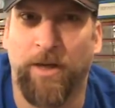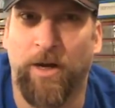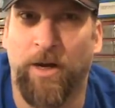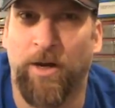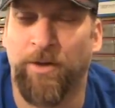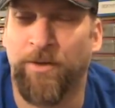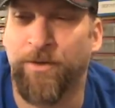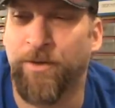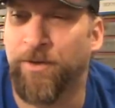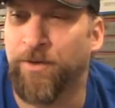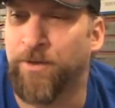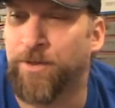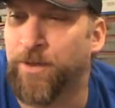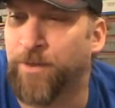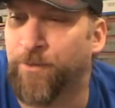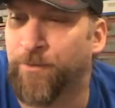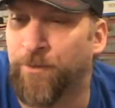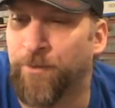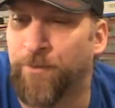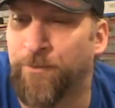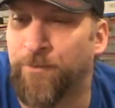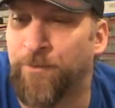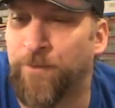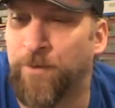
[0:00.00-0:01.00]
All your
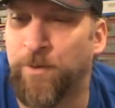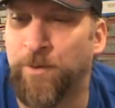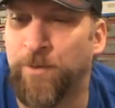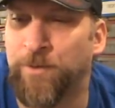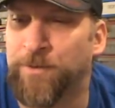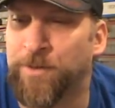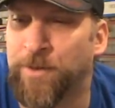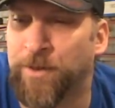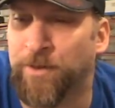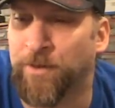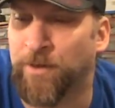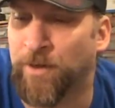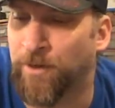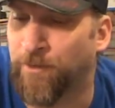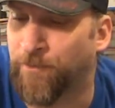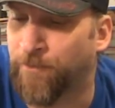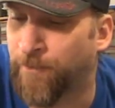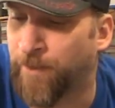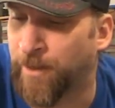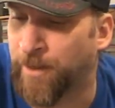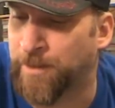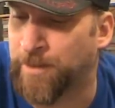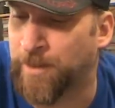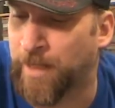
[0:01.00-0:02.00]
different views are
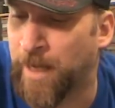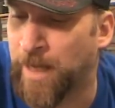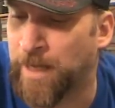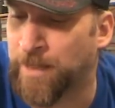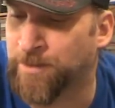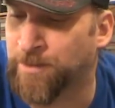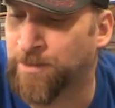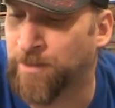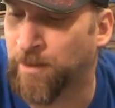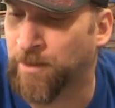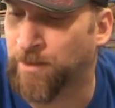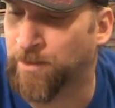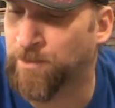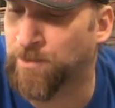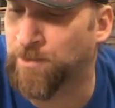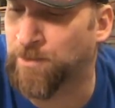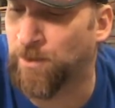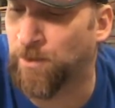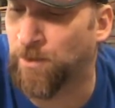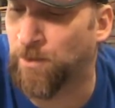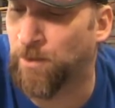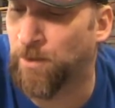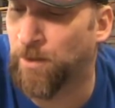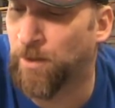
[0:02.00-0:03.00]
fantastic.
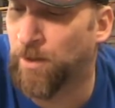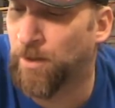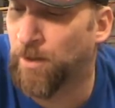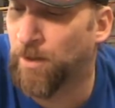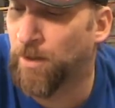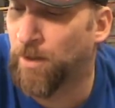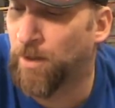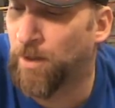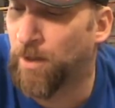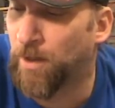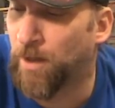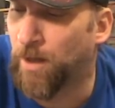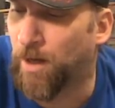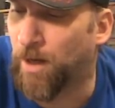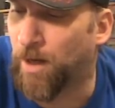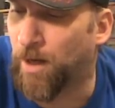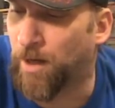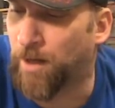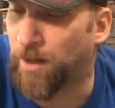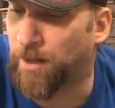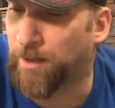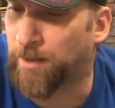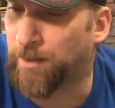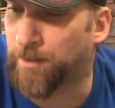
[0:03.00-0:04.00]
So,
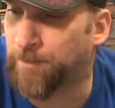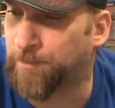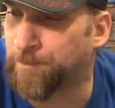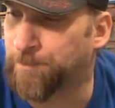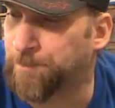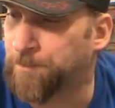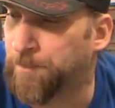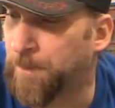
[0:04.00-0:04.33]
what